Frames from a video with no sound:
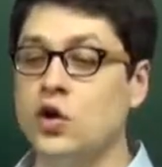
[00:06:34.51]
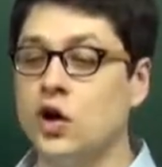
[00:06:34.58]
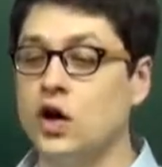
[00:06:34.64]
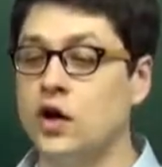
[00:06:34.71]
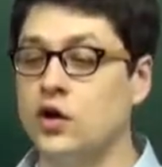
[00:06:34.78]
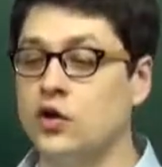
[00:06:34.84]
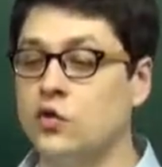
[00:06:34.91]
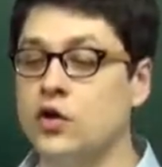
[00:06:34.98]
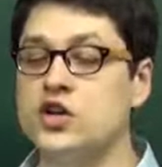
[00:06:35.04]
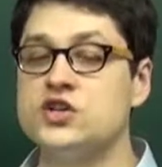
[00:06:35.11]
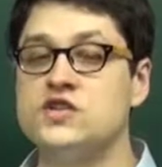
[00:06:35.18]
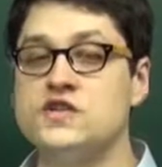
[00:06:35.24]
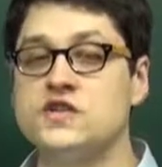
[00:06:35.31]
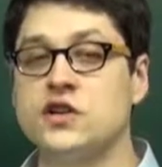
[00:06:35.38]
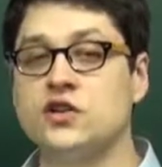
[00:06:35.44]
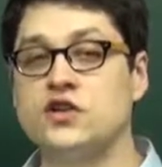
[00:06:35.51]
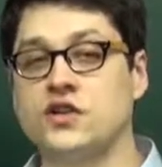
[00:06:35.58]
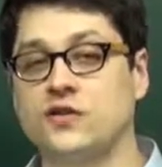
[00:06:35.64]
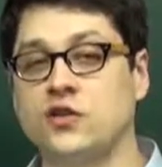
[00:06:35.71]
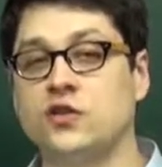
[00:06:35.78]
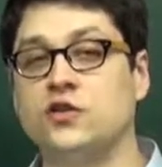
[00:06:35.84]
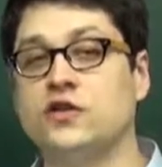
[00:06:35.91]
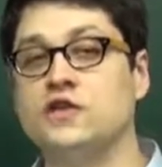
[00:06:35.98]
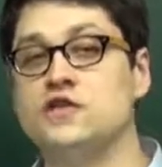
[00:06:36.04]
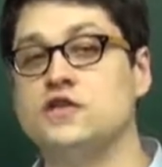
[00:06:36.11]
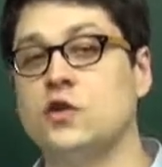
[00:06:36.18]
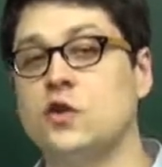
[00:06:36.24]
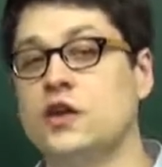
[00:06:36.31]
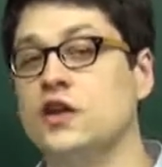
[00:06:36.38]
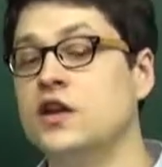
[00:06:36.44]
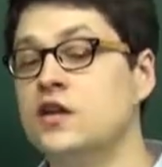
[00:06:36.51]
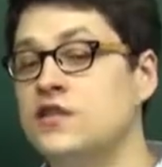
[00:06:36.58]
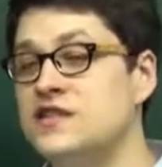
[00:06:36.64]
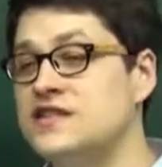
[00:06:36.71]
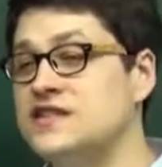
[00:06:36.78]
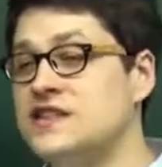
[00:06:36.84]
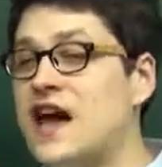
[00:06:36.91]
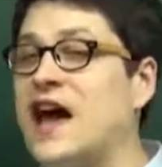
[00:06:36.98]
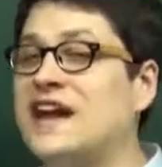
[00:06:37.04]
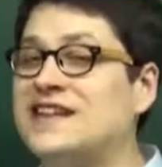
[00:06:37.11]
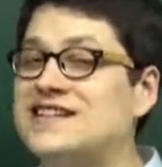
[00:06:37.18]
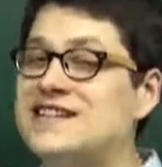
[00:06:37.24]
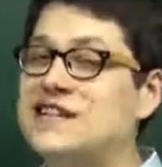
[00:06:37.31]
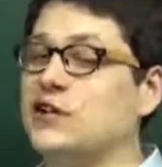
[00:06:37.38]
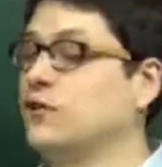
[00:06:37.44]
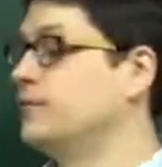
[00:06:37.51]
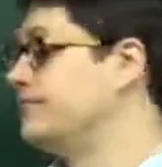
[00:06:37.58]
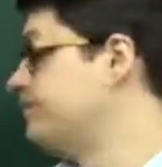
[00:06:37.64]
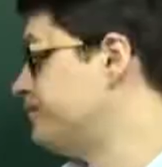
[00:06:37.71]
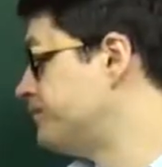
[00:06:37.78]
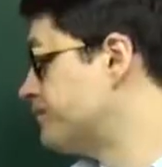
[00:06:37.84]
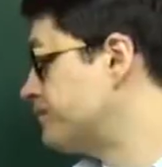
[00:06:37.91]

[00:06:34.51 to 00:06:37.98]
uh, questions that are difficult, and so on. This is ideal.